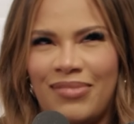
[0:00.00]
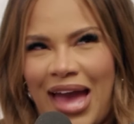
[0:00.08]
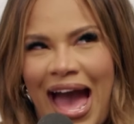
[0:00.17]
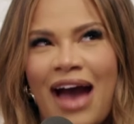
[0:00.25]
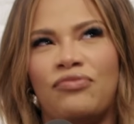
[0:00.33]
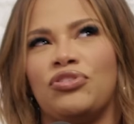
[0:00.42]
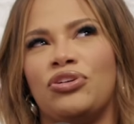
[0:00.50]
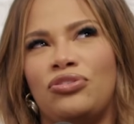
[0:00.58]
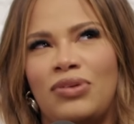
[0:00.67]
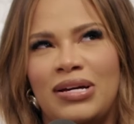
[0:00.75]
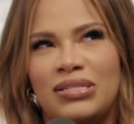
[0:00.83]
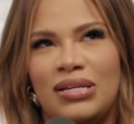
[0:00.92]
after you
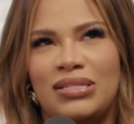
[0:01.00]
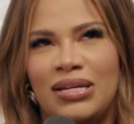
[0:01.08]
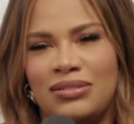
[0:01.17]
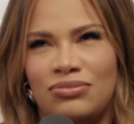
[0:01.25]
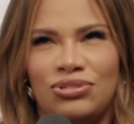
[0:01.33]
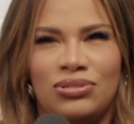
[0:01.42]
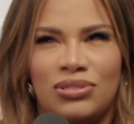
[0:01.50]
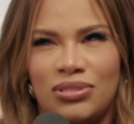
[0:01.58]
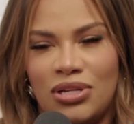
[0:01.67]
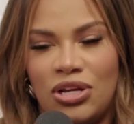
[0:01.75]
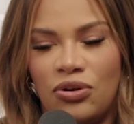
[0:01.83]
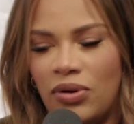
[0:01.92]
guys had sex, which is
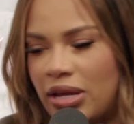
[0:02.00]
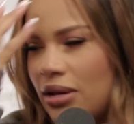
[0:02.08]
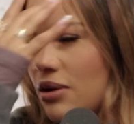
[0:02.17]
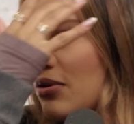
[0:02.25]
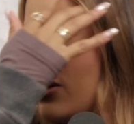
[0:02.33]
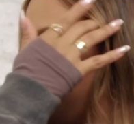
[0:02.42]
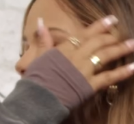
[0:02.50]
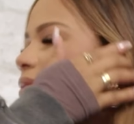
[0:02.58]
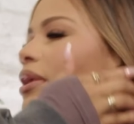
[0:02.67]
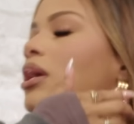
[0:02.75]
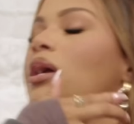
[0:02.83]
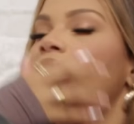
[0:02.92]
annoying. Okay.
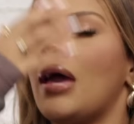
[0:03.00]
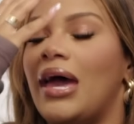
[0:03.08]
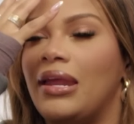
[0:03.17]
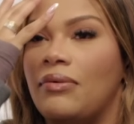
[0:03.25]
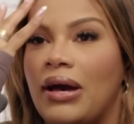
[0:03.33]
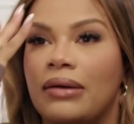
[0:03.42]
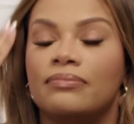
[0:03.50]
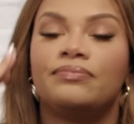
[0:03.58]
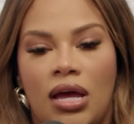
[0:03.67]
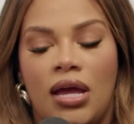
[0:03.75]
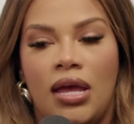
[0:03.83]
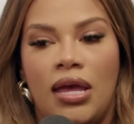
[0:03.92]
Anyway,
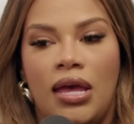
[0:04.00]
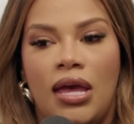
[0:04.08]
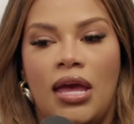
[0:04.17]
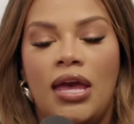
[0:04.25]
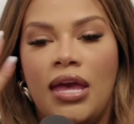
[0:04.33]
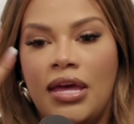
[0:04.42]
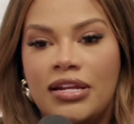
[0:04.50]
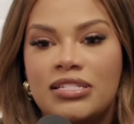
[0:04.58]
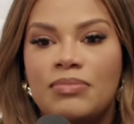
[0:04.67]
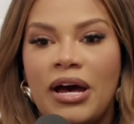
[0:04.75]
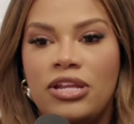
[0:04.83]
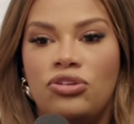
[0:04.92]
in his
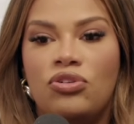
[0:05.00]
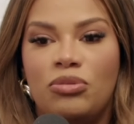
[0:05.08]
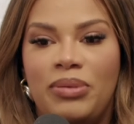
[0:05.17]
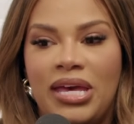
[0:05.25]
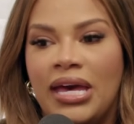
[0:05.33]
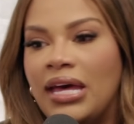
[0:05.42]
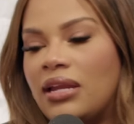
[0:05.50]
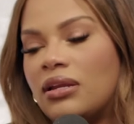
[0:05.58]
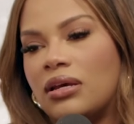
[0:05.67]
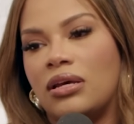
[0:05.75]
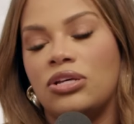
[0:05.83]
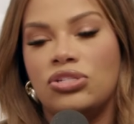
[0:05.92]
mind, you could be it.
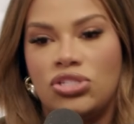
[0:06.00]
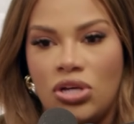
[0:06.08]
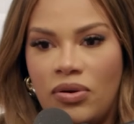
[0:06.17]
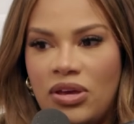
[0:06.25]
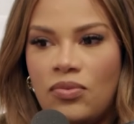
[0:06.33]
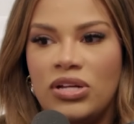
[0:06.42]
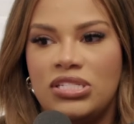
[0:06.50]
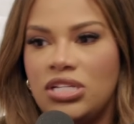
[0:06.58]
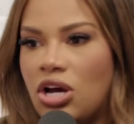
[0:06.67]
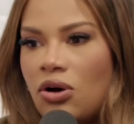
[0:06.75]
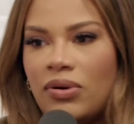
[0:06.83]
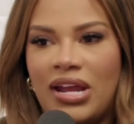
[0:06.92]
So he wants to
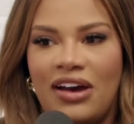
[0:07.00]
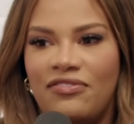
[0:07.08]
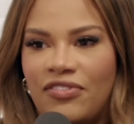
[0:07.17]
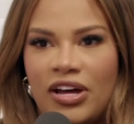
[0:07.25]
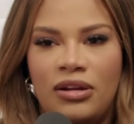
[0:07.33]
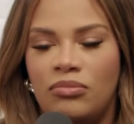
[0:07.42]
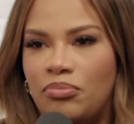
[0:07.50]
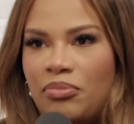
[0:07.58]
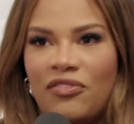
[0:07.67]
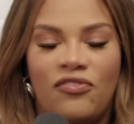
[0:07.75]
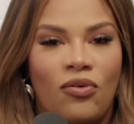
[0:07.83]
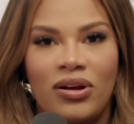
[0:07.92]
go and have fun
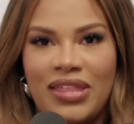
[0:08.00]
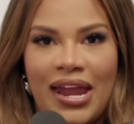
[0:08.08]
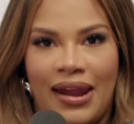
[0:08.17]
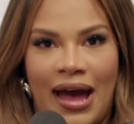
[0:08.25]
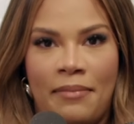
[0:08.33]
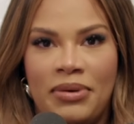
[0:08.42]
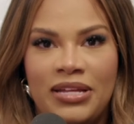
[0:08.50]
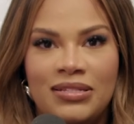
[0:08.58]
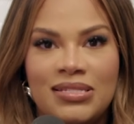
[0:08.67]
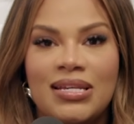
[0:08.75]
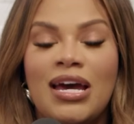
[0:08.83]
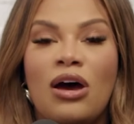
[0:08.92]
before that happens.